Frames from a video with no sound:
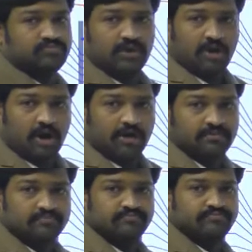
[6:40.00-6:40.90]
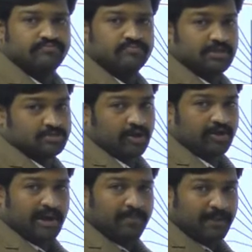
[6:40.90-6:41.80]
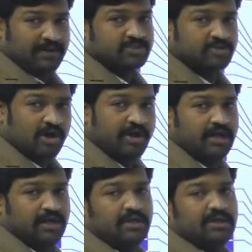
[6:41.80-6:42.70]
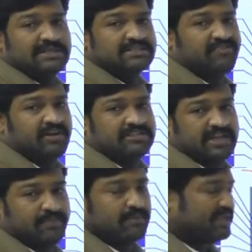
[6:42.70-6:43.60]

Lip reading: rod, complete solid square shape,